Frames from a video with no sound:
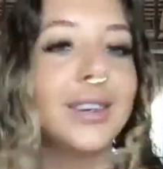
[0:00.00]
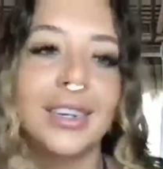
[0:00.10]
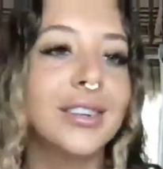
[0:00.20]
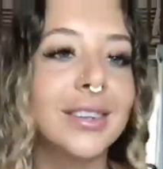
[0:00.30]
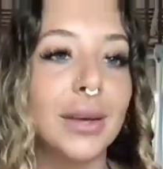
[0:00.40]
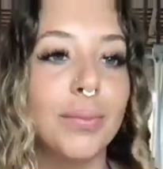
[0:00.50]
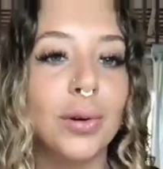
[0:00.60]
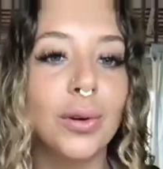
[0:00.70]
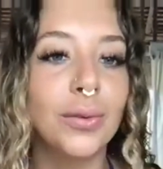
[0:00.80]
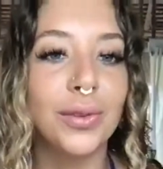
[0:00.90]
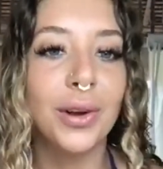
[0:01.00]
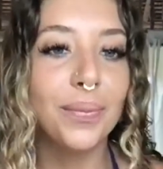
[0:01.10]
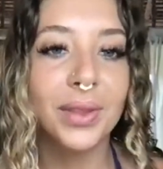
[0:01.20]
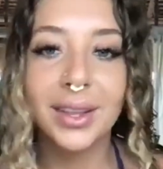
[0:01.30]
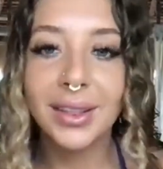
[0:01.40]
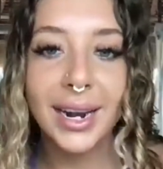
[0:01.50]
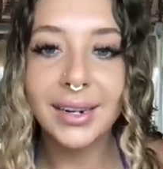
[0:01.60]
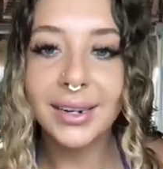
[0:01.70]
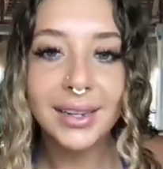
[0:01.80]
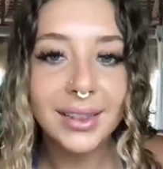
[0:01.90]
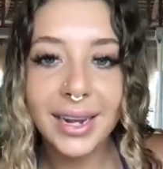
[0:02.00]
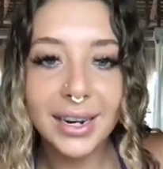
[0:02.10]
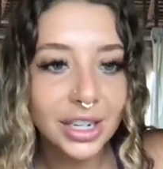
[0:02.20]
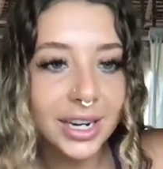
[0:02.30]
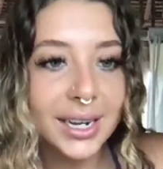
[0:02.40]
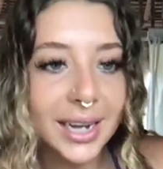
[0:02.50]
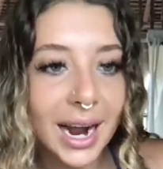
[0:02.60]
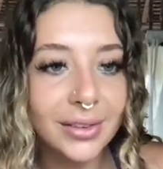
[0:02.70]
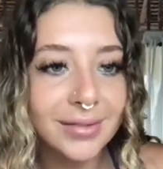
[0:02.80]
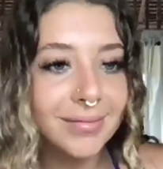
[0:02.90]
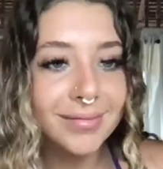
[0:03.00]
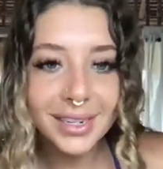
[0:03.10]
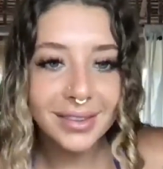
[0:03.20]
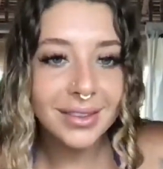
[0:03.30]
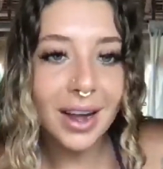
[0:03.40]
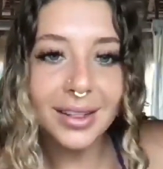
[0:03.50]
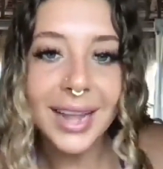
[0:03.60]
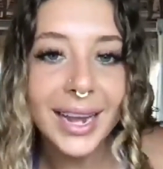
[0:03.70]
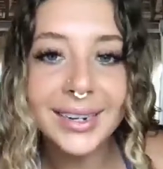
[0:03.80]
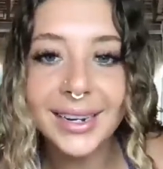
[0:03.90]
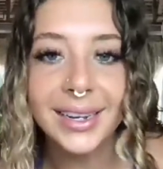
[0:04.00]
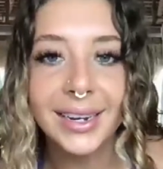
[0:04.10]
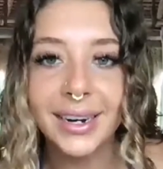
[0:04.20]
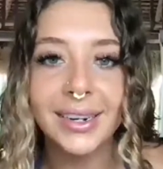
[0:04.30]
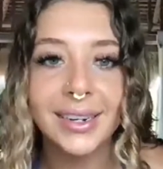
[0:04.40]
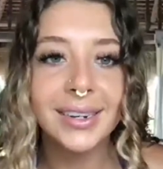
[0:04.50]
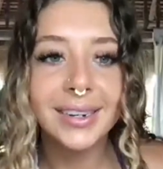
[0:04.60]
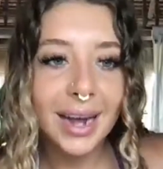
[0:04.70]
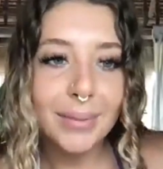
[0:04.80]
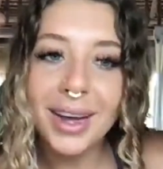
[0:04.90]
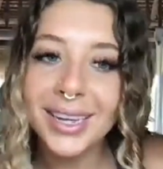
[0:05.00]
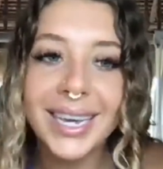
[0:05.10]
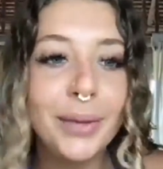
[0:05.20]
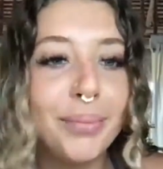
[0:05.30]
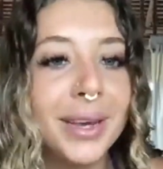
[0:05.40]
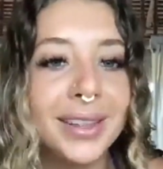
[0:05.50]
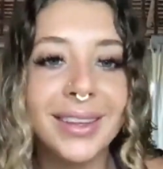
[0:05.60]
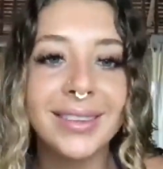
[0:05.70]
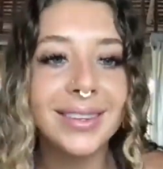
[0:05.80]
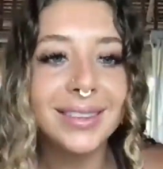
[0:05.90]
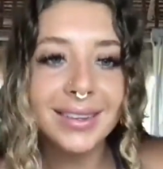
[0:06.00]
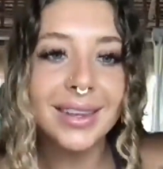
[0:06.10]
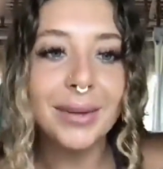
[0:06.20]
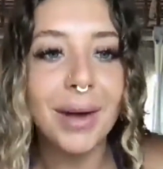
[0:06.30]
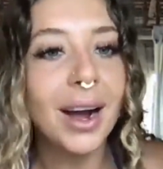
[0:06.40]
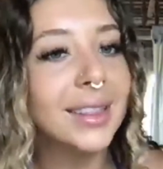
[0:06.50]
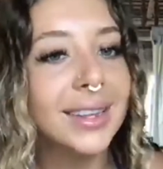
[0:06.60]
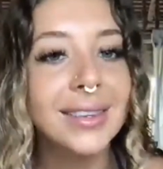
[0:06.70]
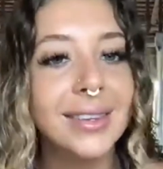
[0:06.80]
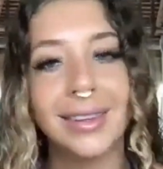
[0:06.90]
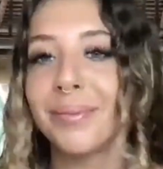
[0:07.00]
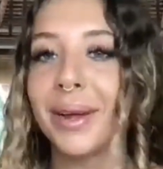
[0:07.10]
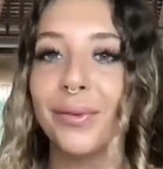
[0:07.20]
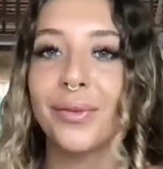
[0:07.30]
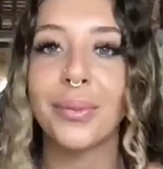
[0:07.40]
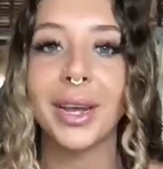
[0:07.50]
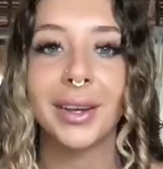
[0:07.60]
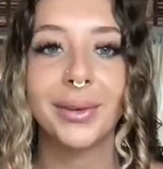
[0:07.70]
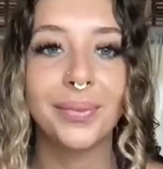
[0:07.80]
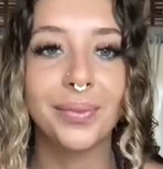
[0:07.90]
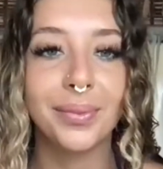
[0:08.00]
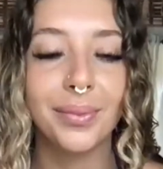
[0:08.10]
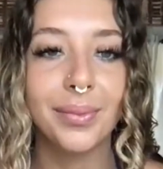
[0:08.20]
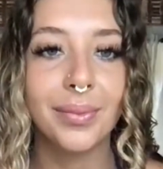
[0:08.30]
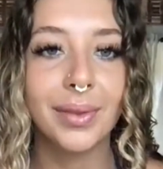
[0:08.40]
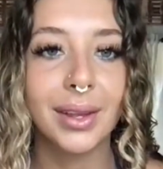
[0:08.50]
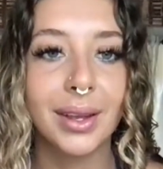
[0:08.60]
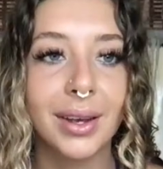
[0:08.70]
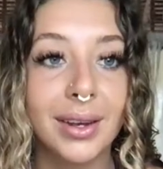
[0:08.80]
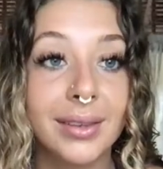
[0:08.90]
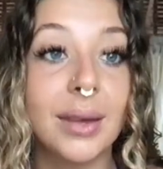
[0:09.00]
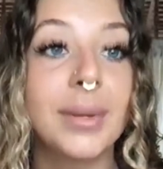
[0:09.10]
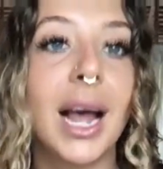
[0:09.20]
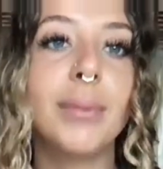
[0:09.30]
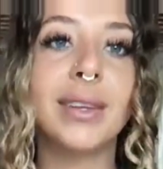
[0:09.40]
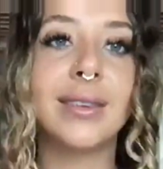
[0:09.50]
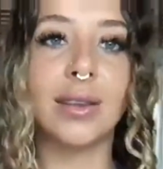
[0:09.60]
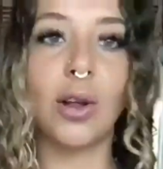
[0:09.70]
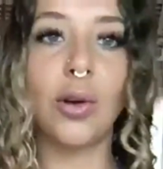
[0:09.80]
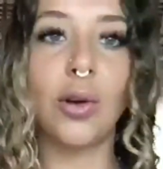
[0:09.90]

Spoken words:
just like move. Let it shake out. It's not landing here. I'm not keeping this. This isn't mine. This isn't meant for me. Sometimes it's slow